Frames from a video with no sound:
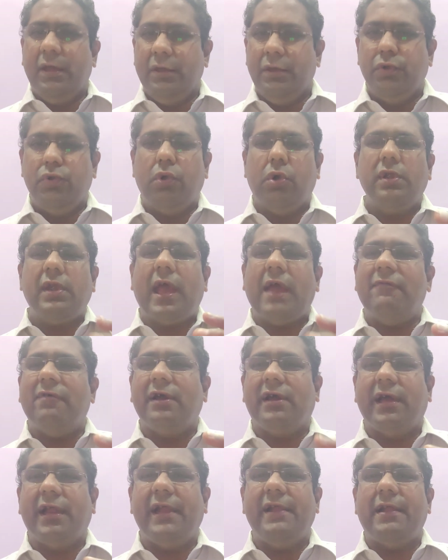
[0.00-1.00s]
You don't have
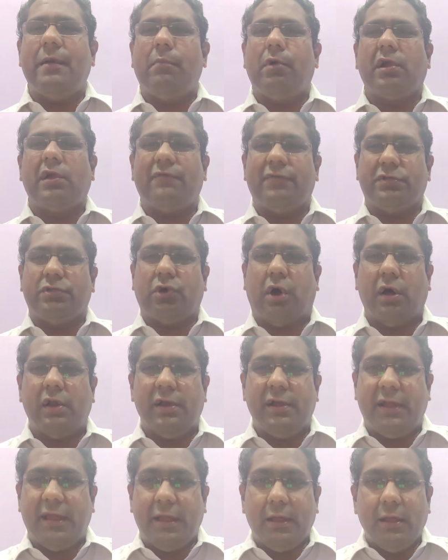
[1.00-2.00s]
a great amount of
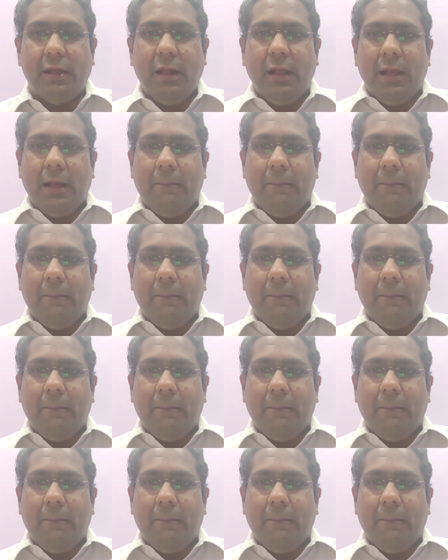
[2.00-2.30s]
authority.